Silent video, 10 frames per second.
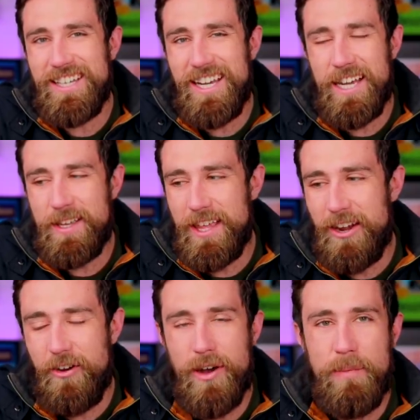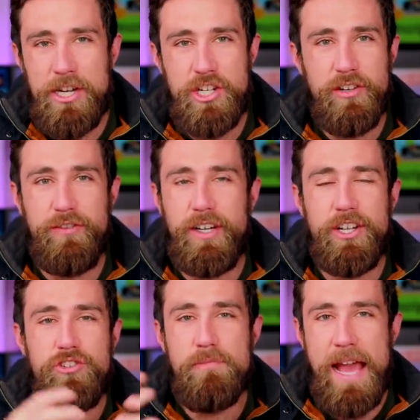uh, you know, a bunch of
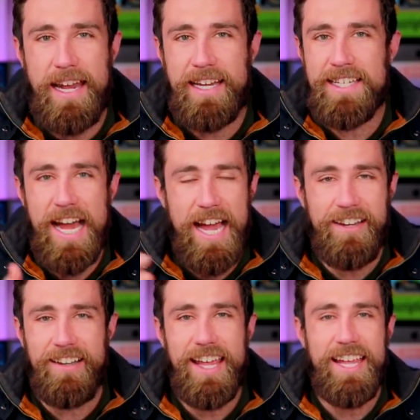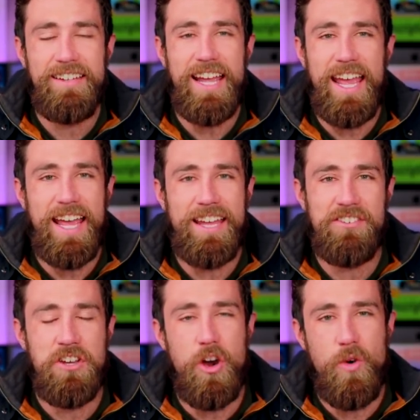uh, dramatic titling
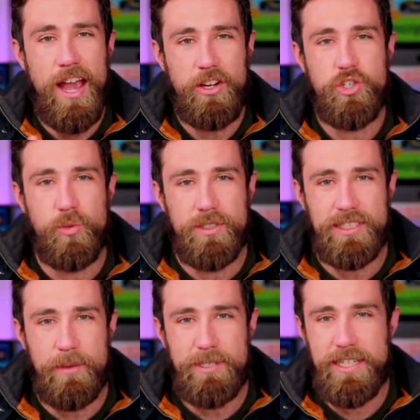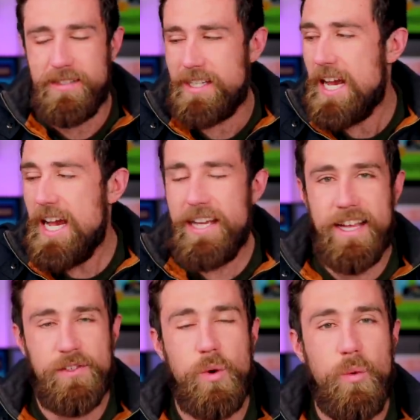and no actual substance? And
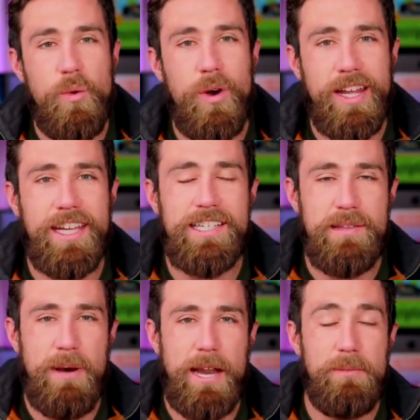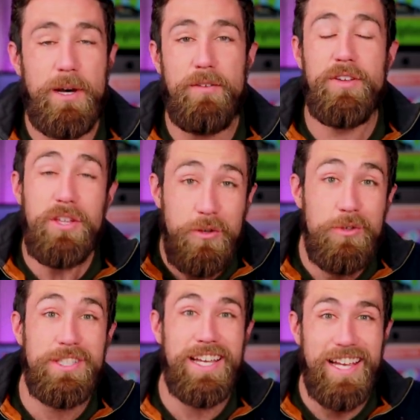that's what we want to get to the bottom of,
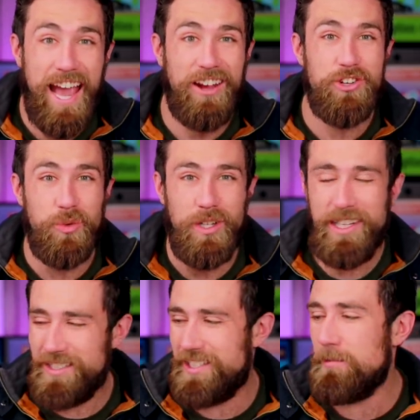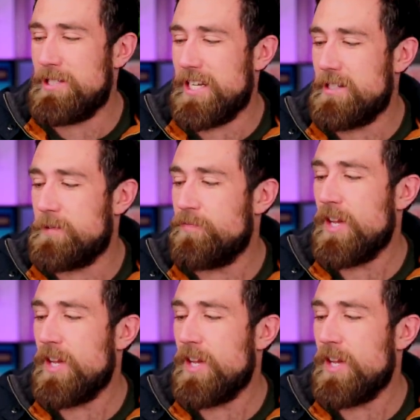using actual substance.